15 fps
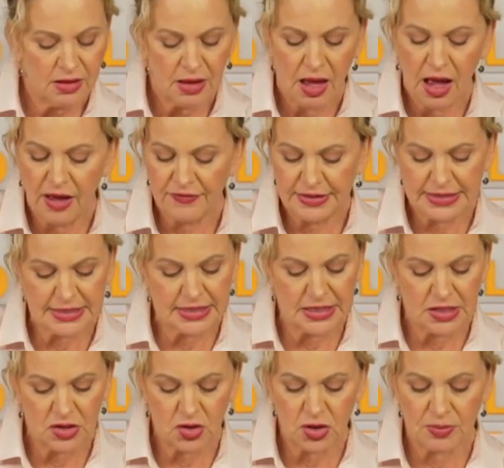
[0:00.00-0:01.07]
obviously
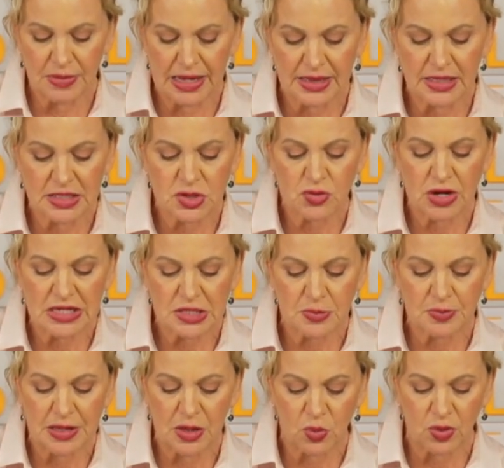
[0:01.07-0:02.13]
you can make this
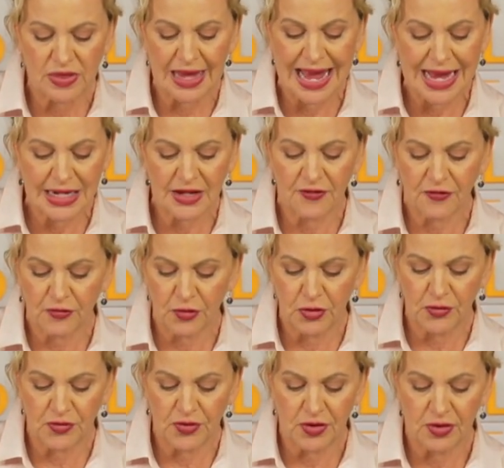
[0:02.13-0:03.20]
recipe with any
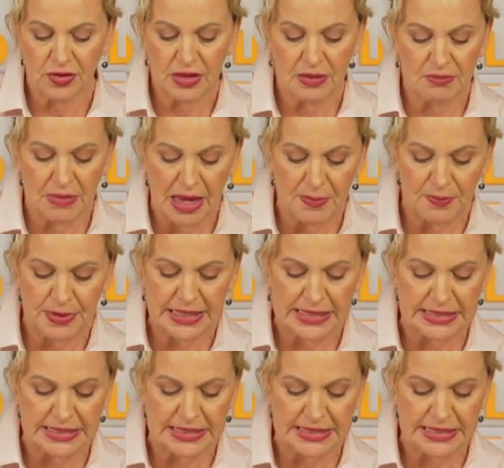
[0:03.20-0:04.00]
fruit that might be in